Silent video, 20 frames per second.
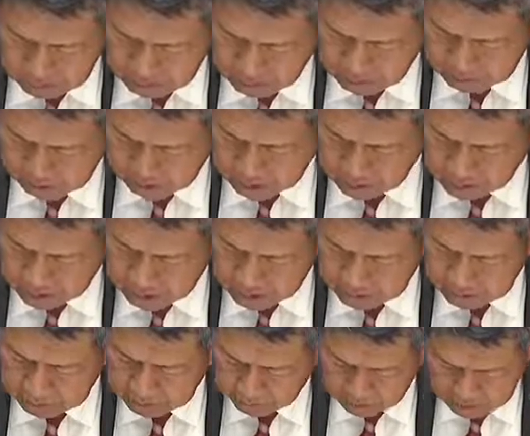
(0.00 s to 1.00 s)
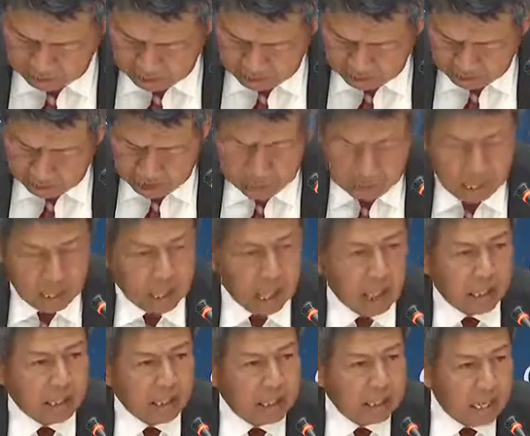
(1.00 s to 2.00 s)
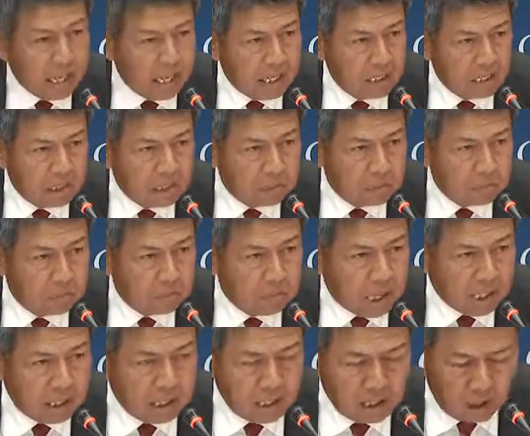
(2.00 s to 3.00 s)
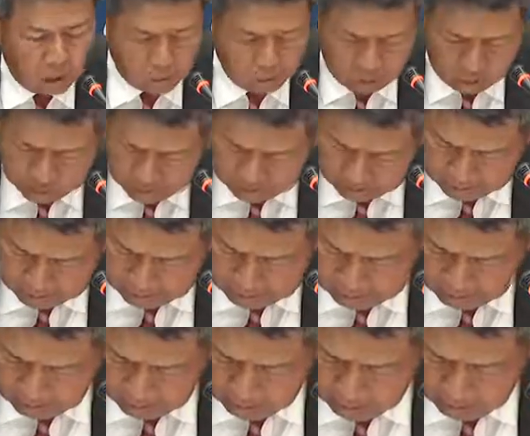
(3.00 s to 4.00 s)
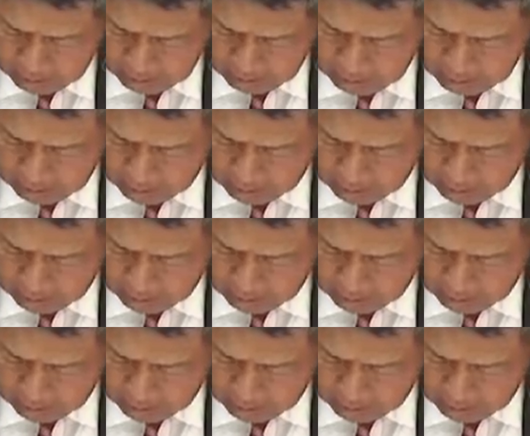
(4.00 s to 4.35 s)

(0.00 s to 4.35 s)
accepted standards against money laundering uh,